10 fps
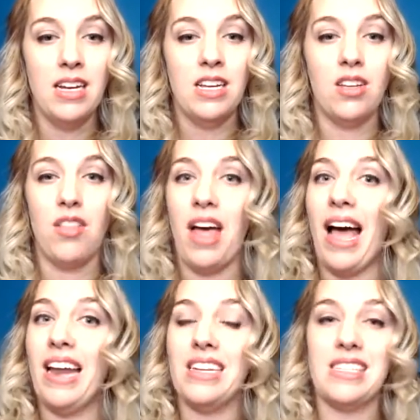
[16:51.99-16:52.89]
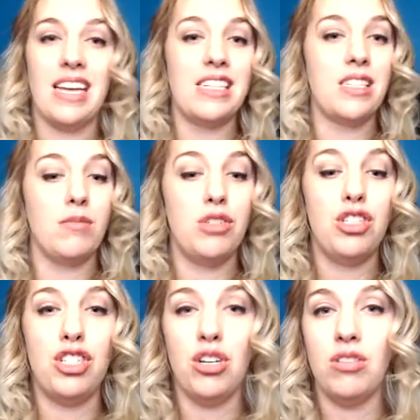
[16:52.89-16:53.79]
So that is like some
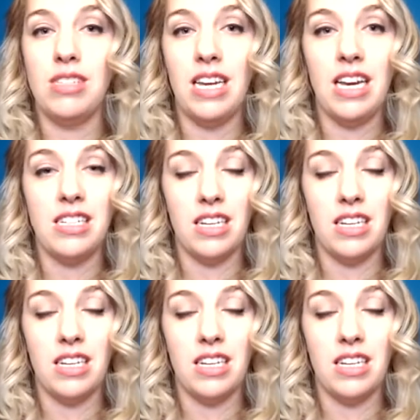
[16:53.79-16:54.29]
juicy,